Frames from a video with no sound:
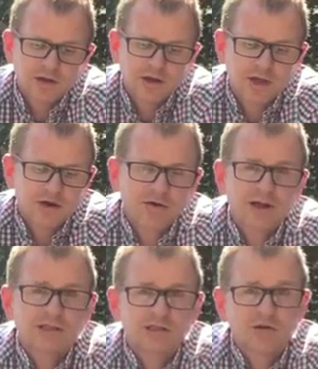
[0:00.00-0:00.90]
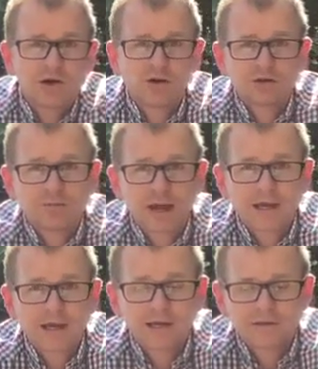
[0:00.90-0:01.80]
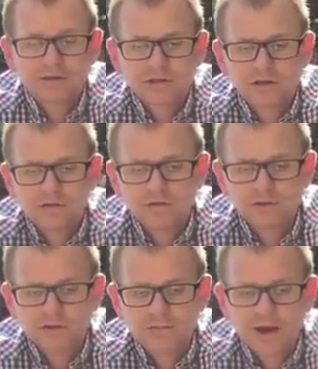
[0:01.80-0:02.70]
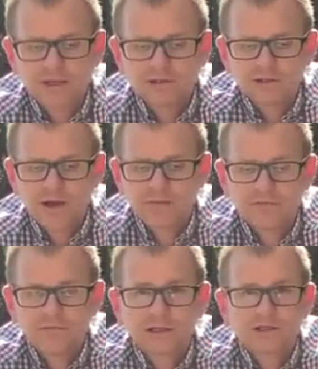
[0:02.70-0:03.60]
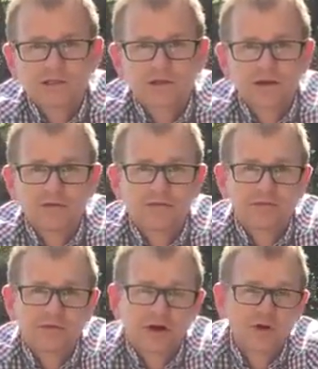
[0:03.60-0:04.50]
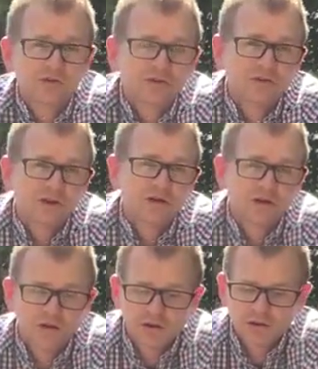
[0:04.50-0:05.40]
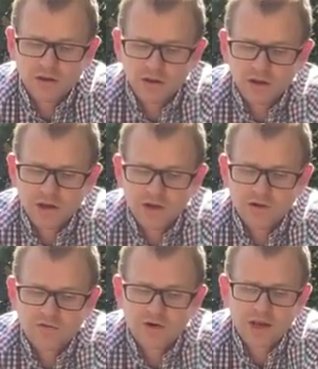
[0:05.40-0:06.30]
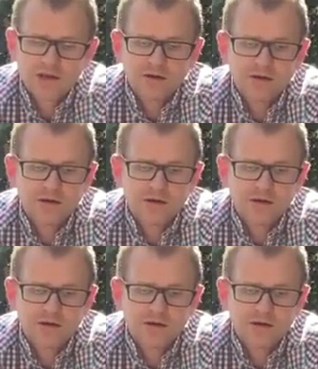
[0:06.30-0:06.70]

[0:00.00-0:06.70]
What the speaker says: and that created quite a nice blanket to the space, this kind of constant green